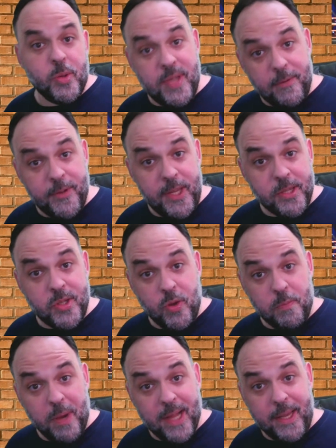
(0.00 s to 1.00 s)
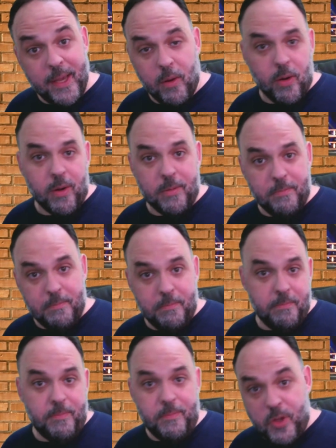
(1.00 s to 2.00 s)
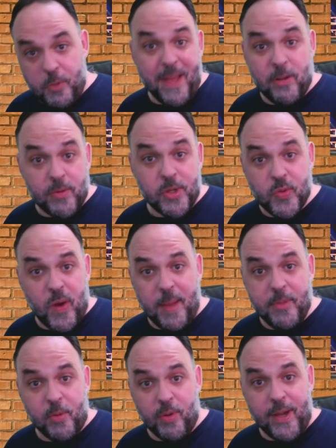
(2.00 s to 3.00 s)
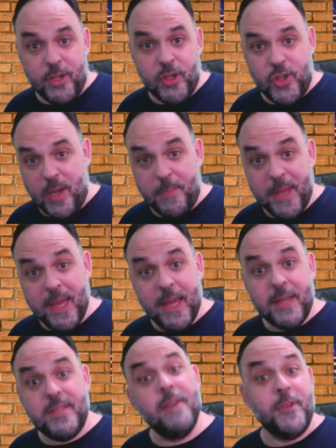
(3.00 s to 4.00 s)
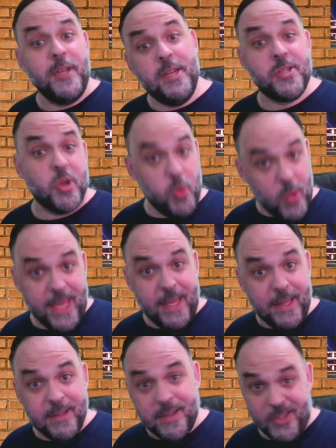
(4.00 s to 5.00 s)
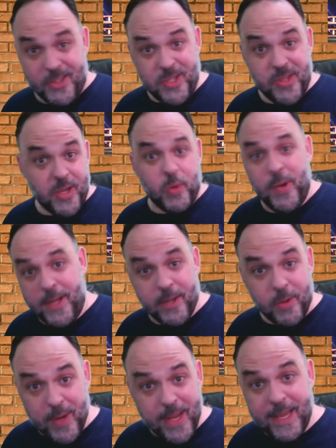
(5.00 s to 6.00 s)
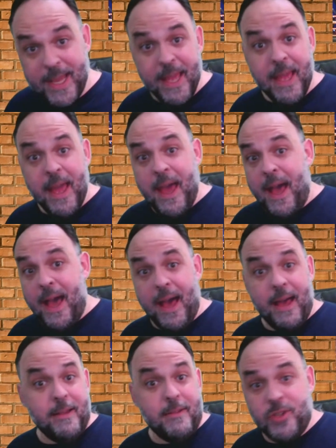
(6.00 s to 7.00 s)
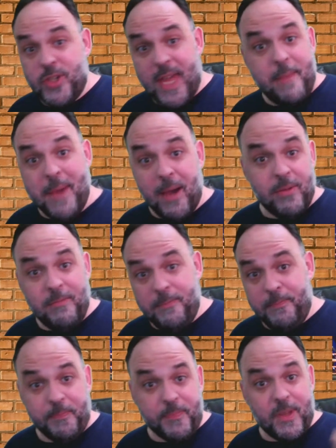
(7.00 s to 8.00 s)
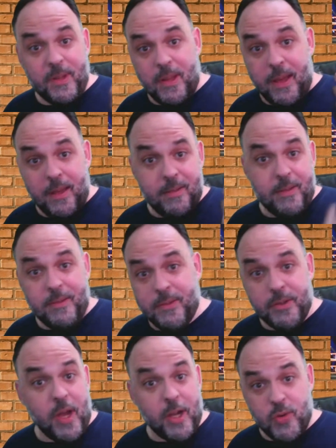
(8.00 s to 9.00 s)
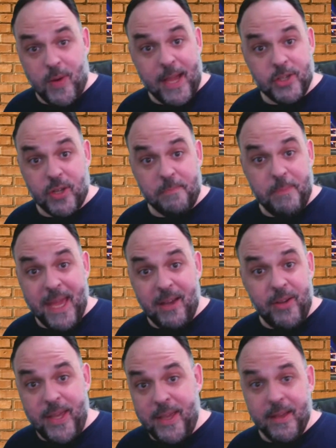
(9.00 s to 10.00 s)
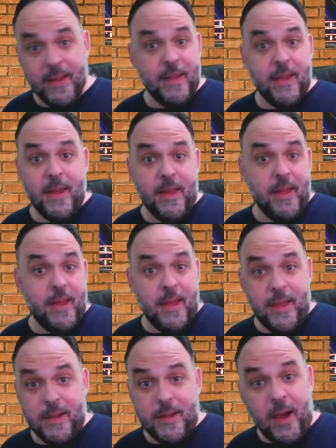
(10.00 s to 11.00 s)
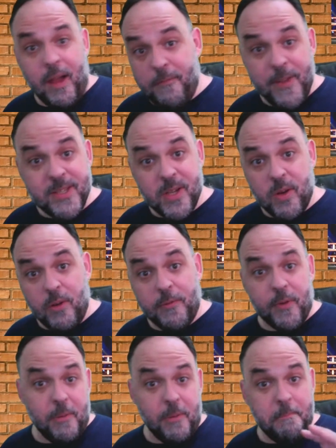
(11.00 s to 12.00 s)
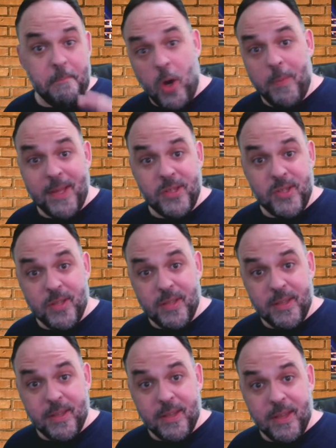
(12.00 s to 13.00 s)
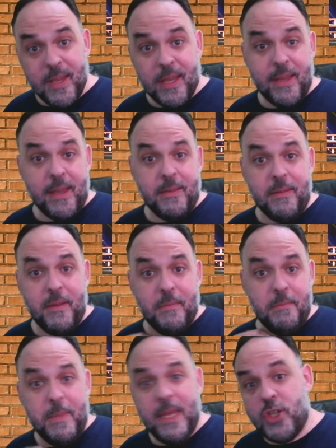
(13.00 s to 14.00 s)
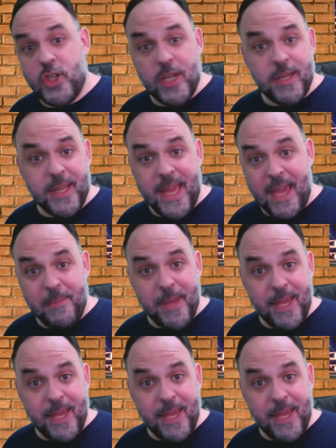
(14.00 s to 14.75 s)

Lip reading: Tiffany's new buddy, or to better describe the relationship, Tiffany's queen, because she's the queen of the ring. She came out to talk trash on Bayley, got physical for a moment, and then Mia Yim came